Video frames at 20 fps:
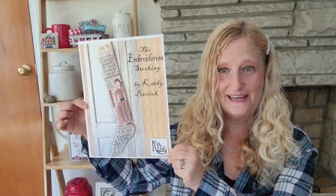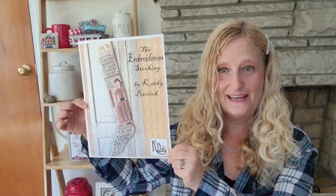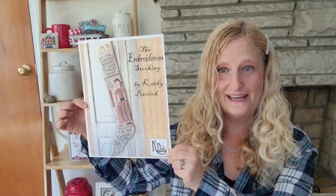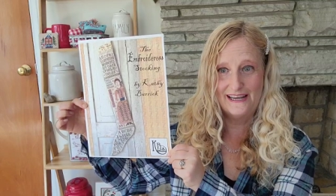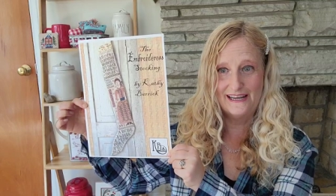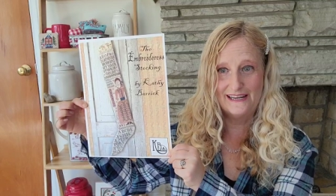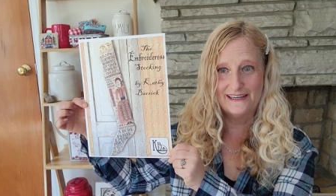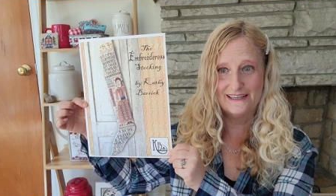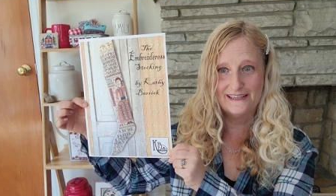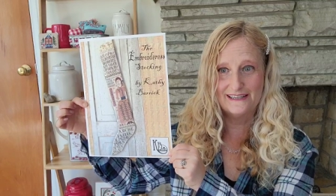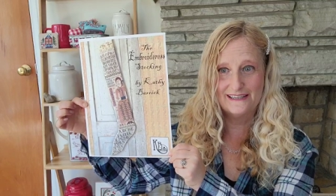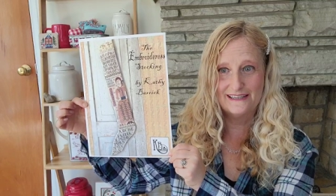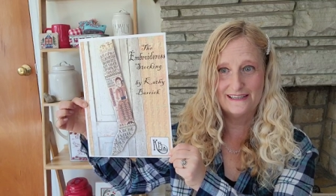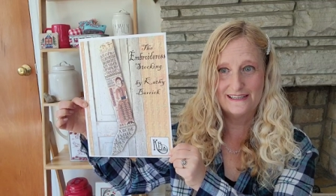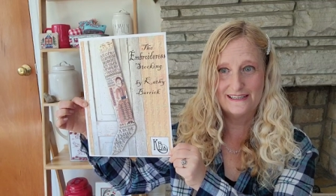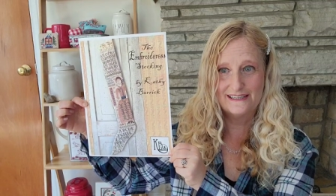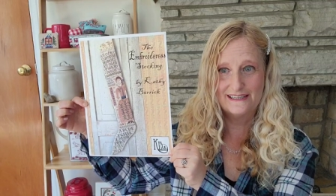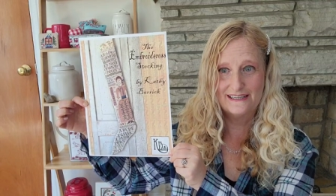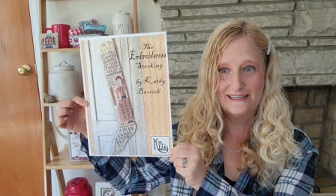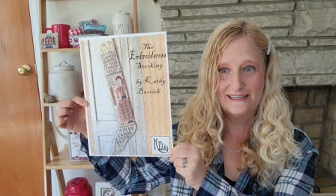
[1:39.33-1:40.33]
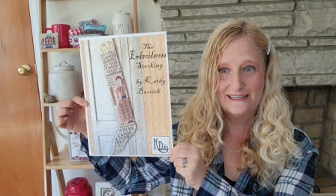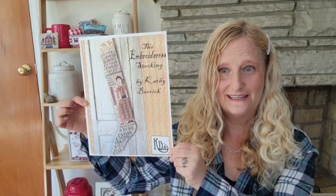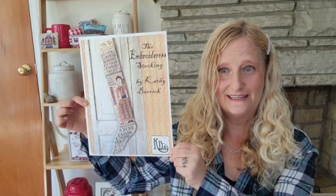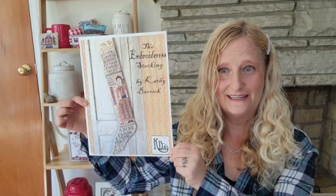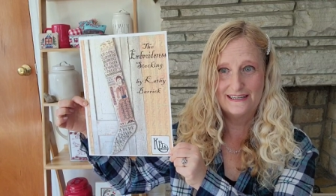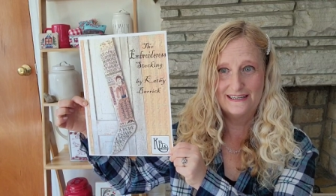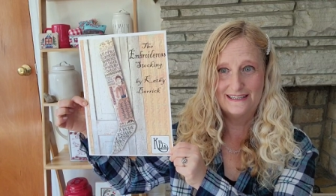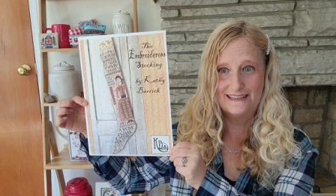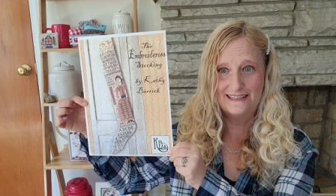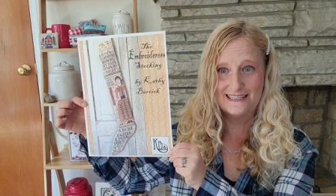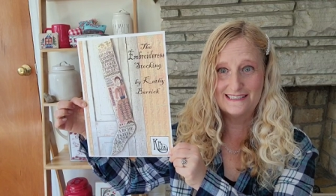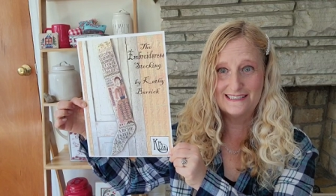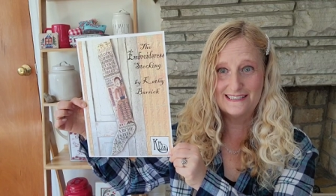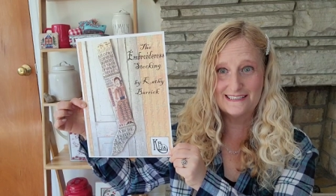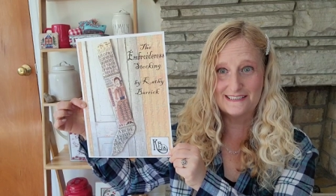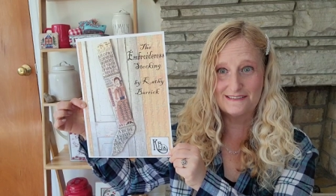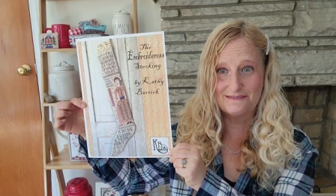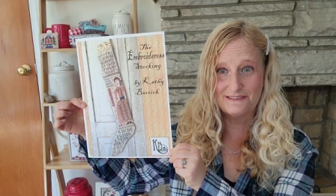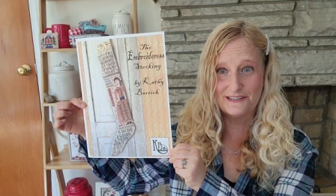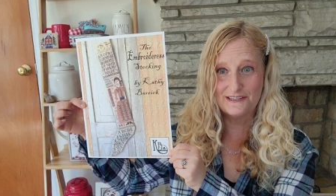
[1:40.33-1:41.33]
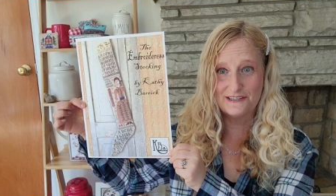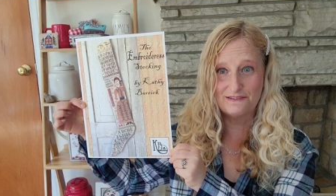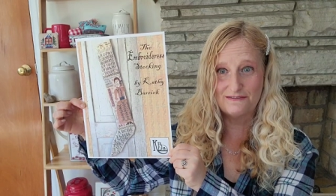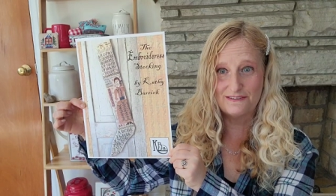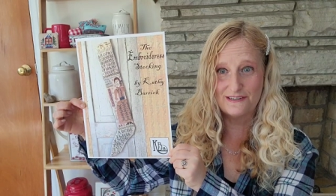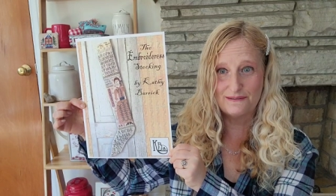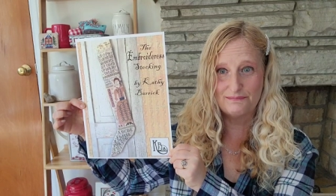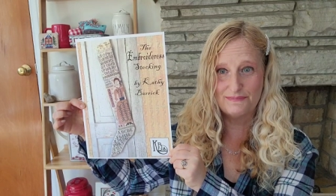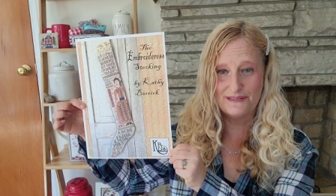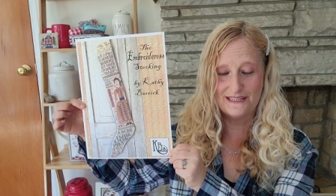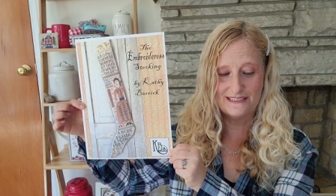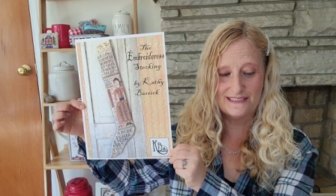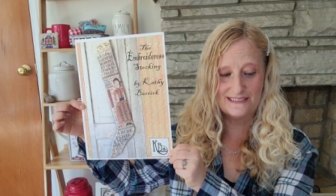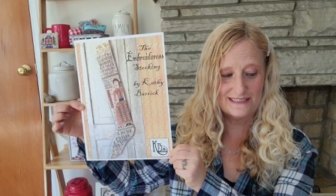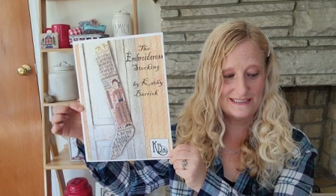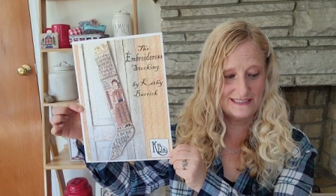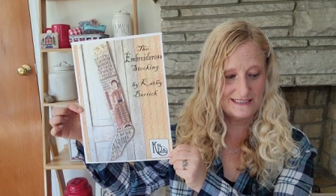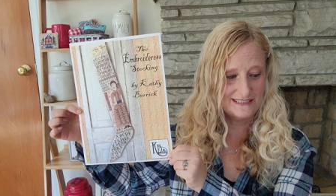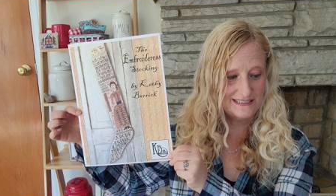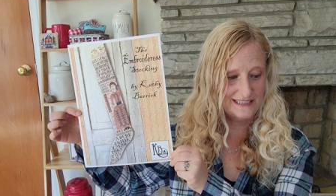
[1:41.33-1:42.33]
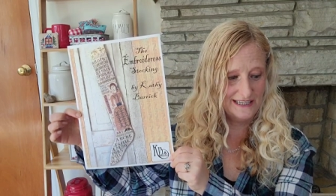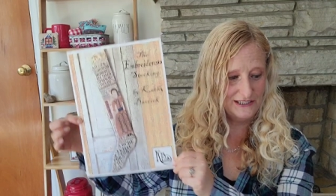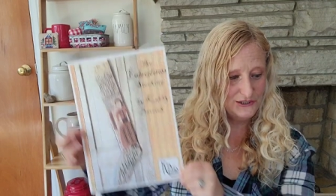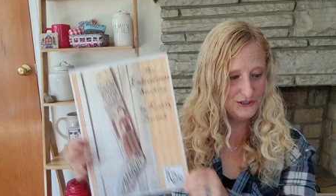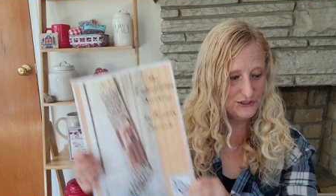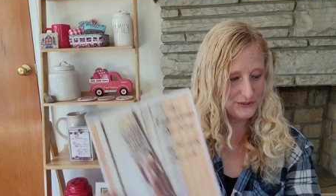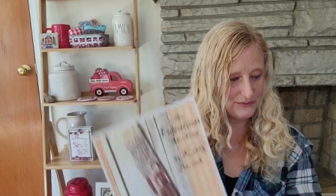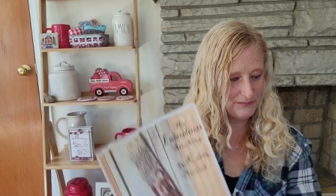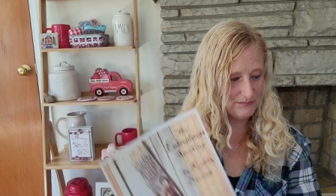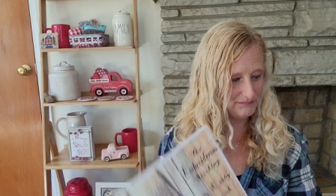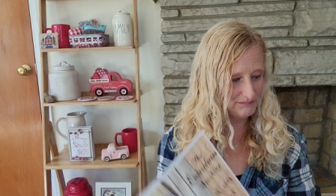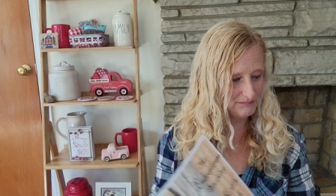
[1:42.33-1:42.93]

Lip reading: and this is a really fun piece to stitch.